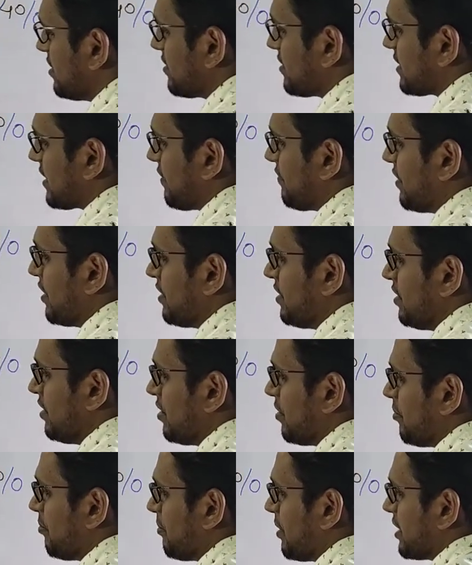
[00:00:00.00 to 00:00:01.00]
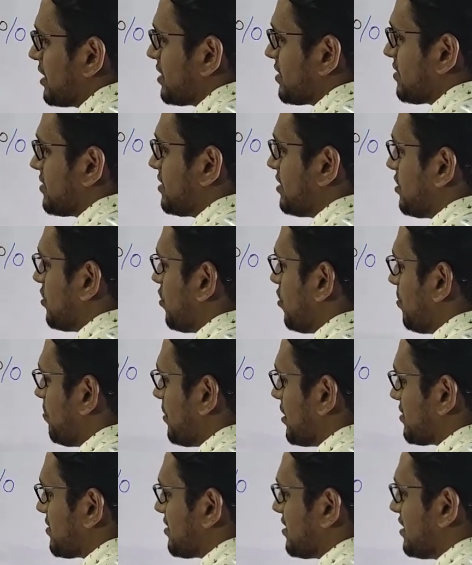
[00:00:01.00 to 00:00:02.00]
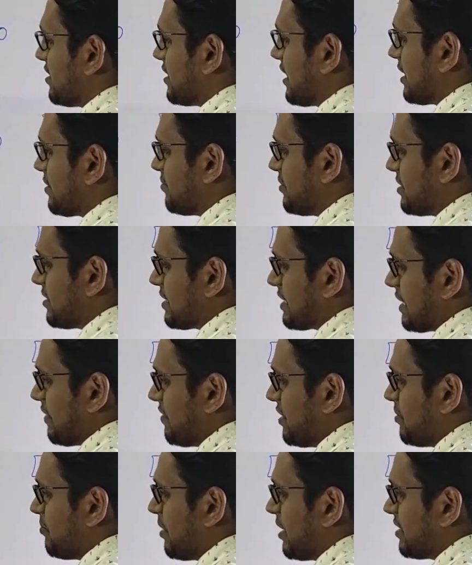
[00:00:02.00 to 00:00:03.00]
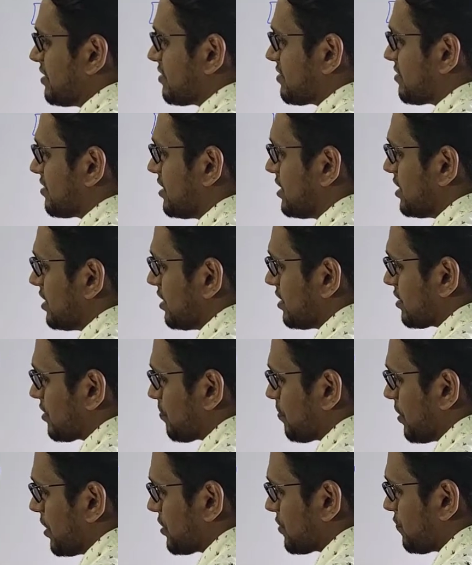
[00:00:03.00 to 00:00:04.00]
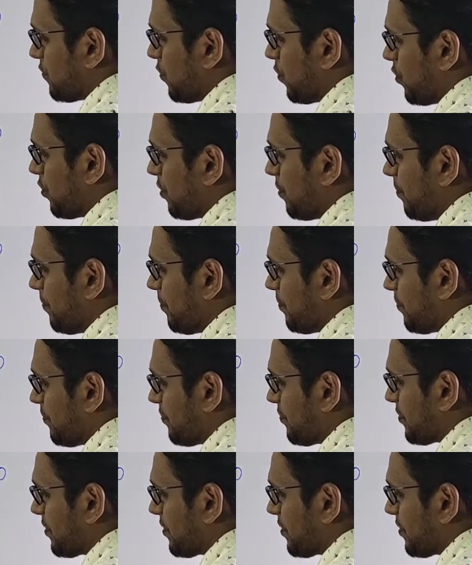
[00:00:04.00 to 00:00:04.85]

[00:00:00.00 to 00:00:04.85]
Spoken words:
7 minus 0 plus 3, that means 7 minus 3 is plus 4.